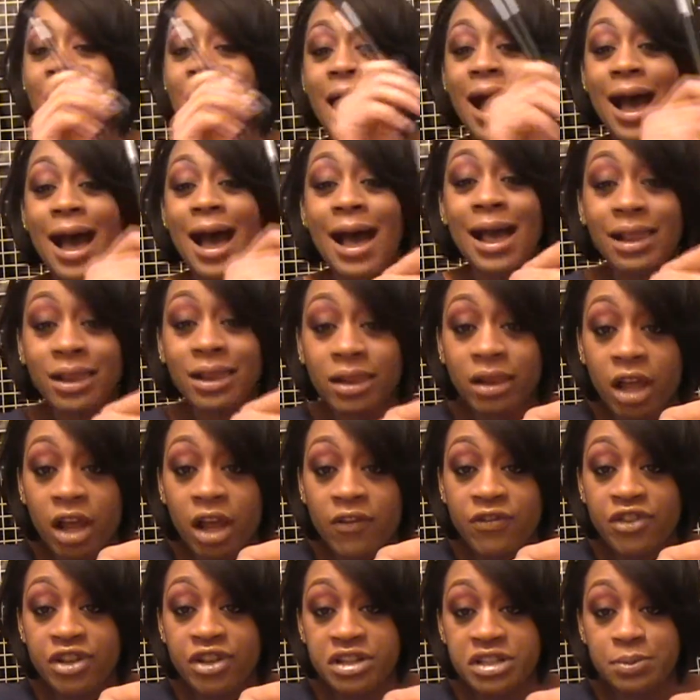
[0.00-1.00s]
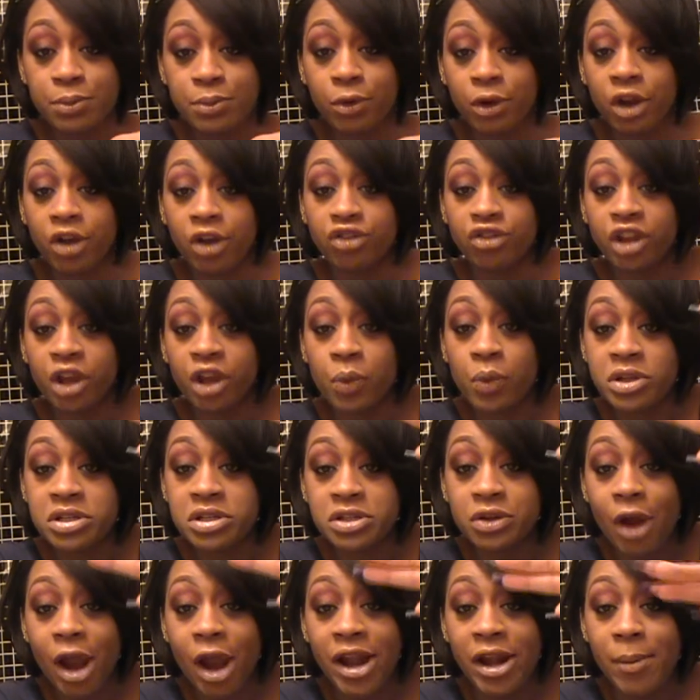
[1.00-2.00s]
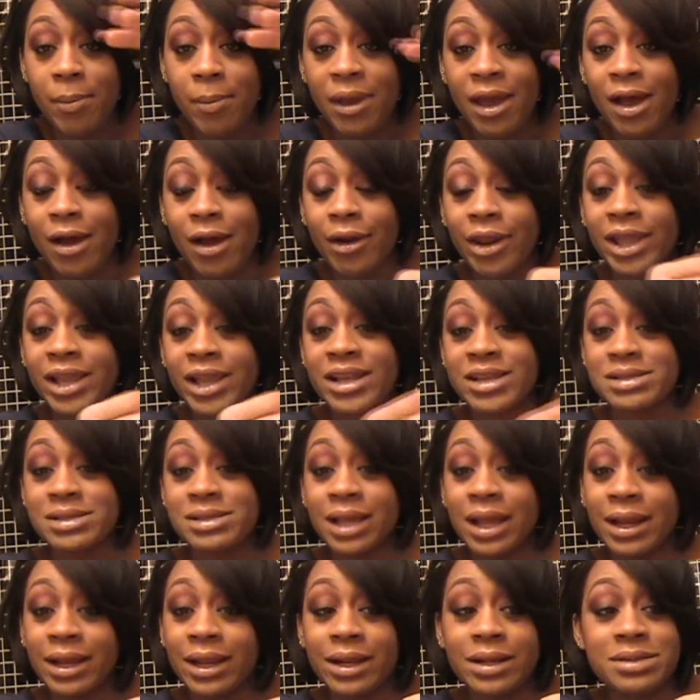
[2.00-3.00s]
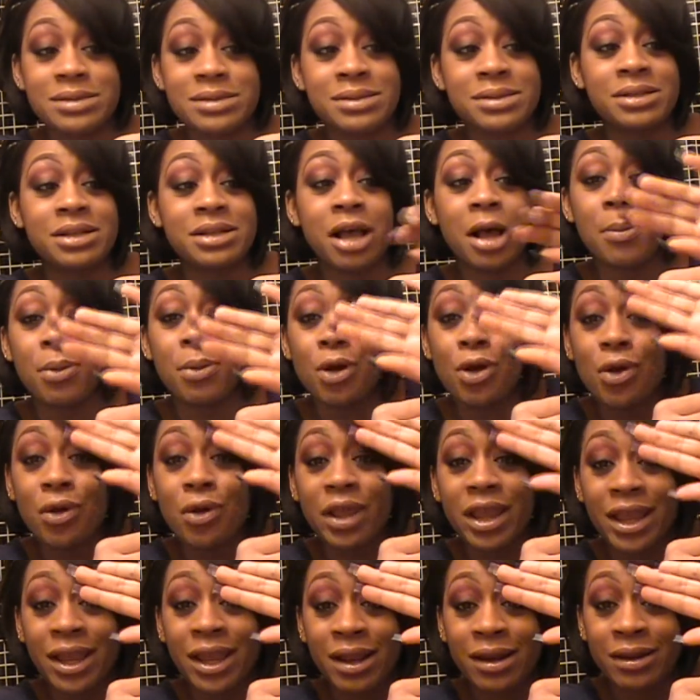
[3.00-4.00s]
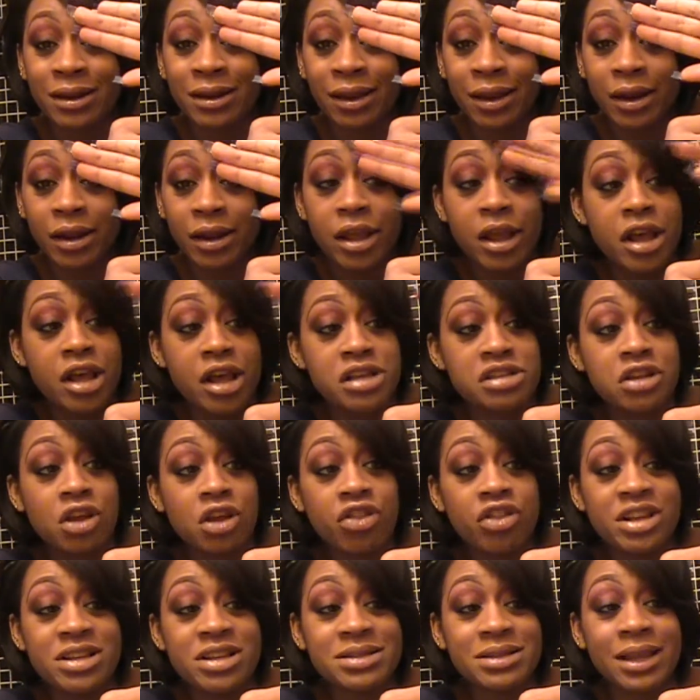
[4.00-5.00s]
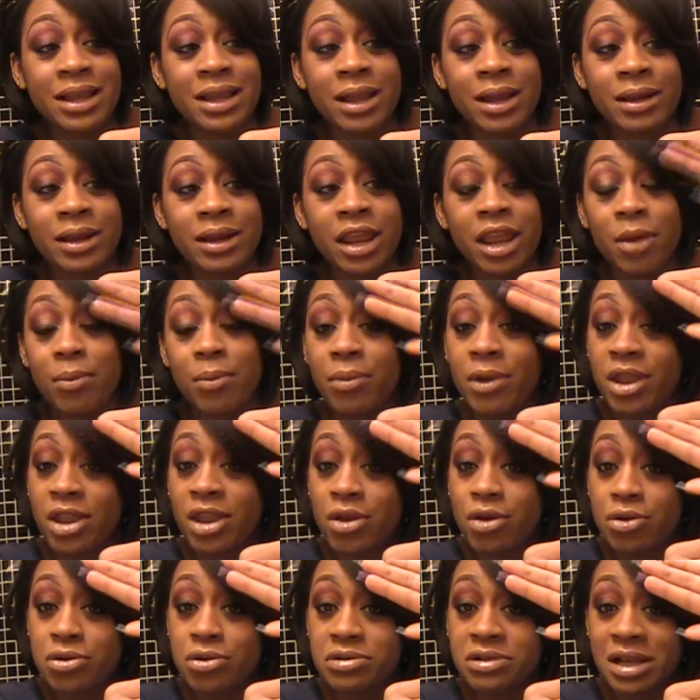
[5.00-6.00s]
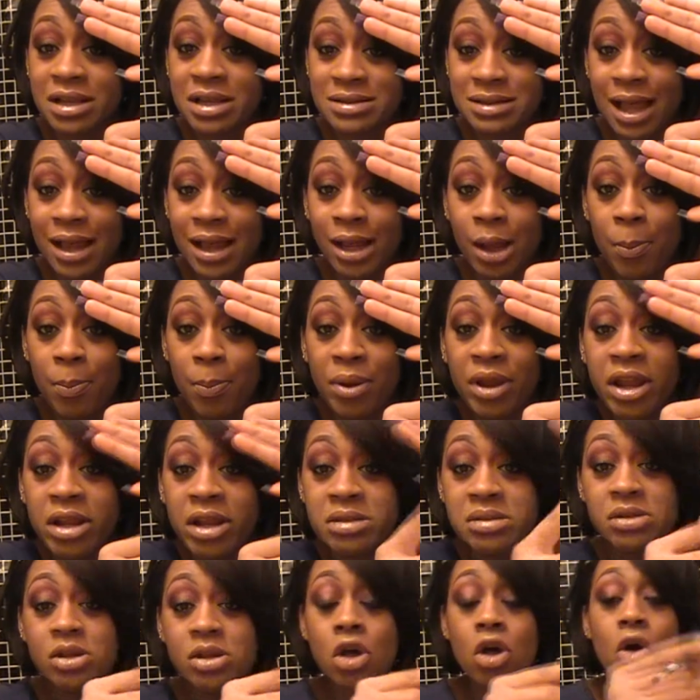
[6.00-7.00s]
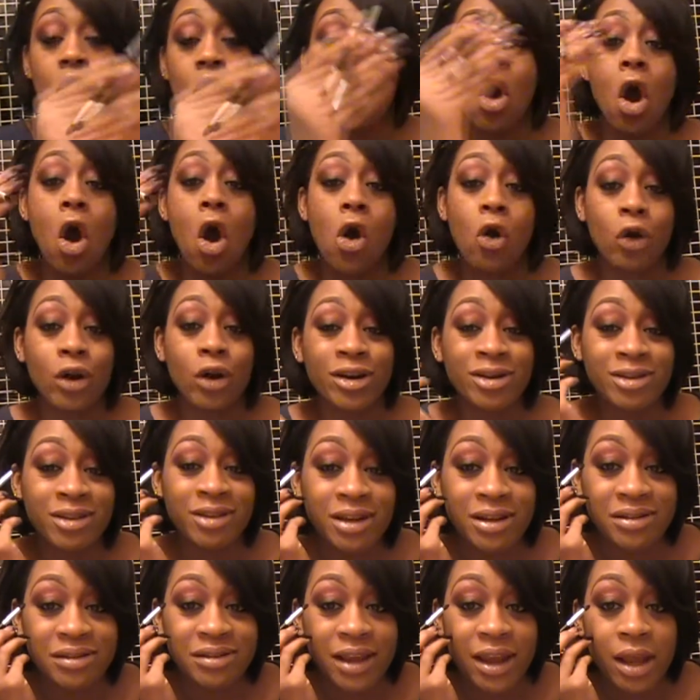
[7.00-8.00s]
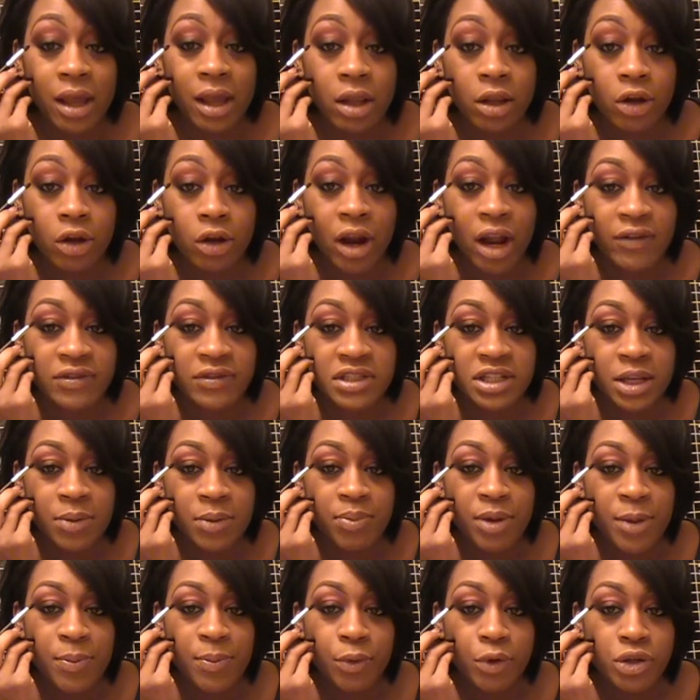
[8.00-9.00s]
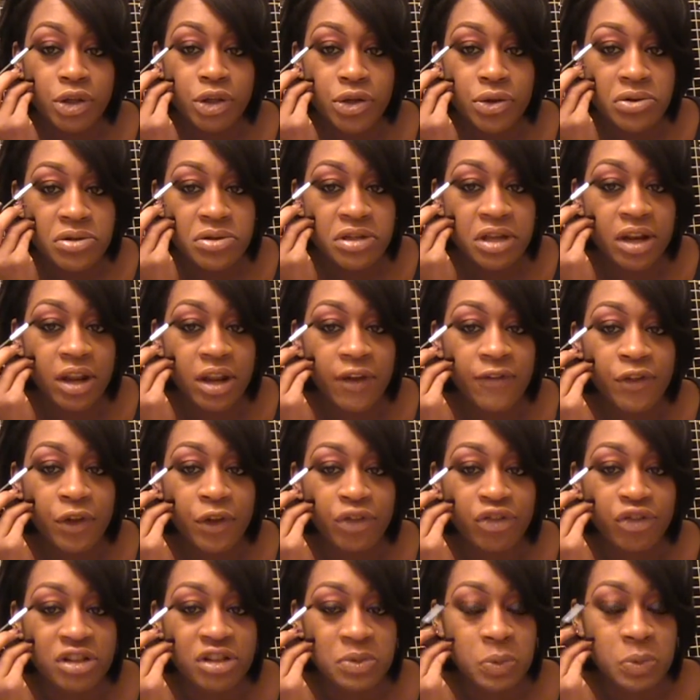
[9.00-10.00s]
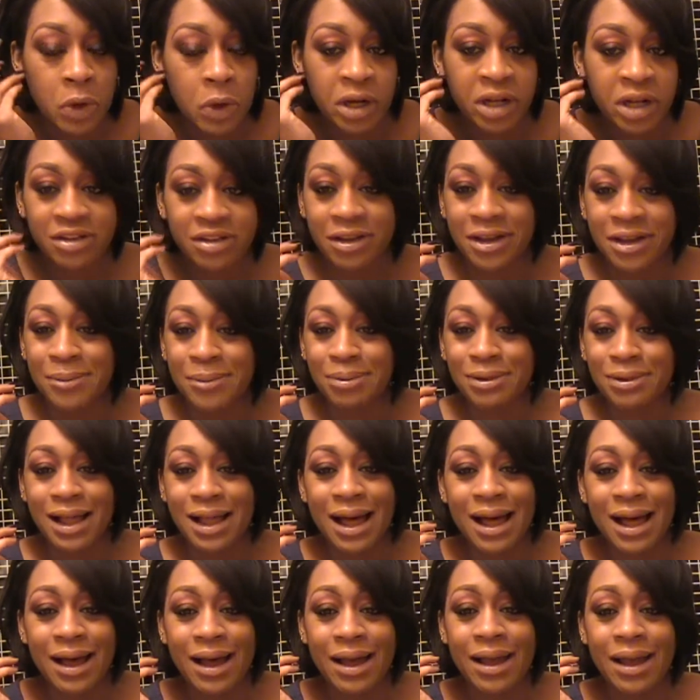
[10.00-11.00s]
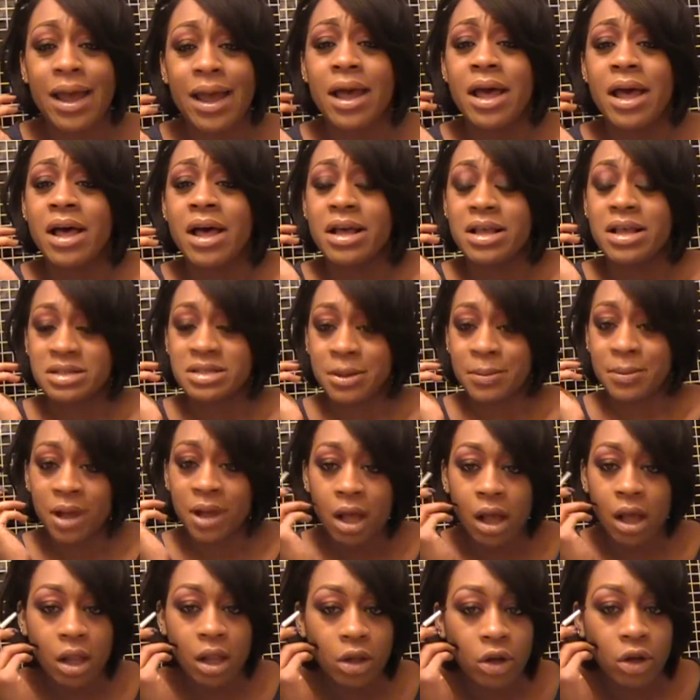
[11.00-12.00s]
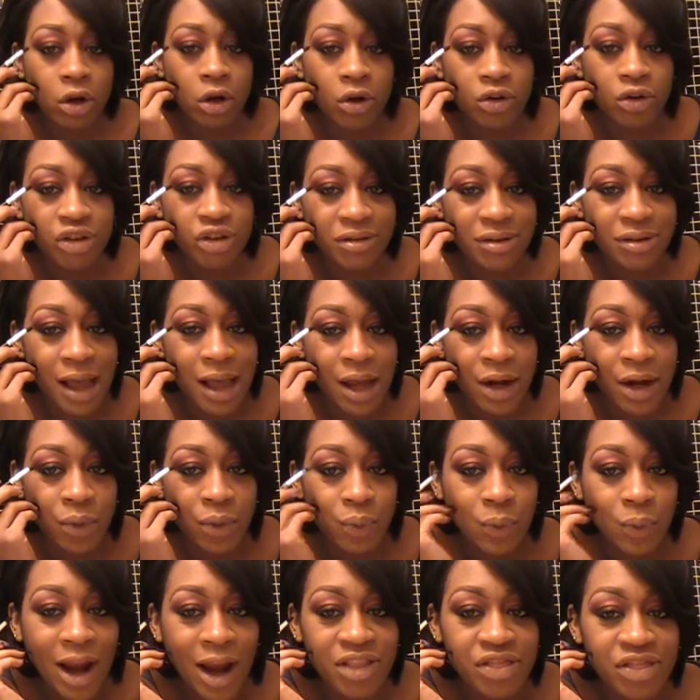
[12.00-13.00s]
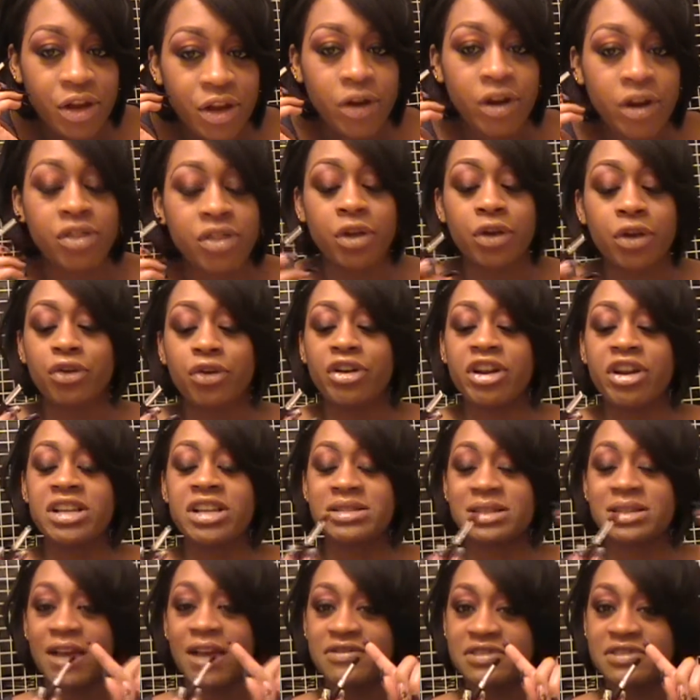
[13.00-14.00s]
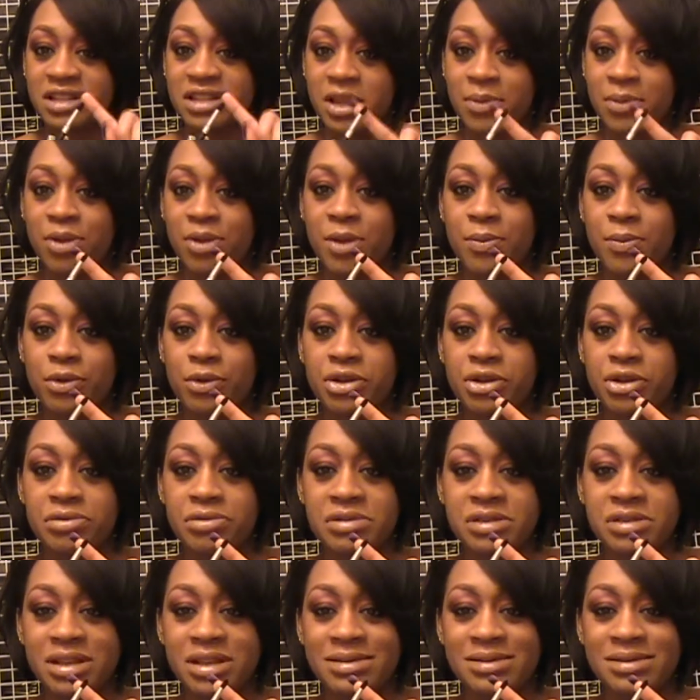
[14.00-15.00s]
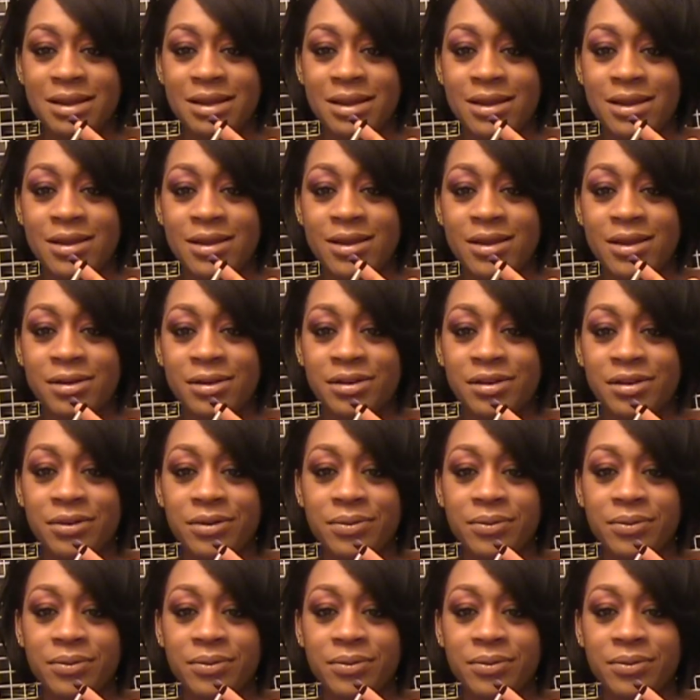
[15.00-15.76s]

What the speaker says: I love this brush, and what's great about it is that it is double-ended. So this end can be used as like a pencil or a detailer. I've seen people use it if they're just wanting to apply some color just kind of right there in the crease. I've seen people use this end.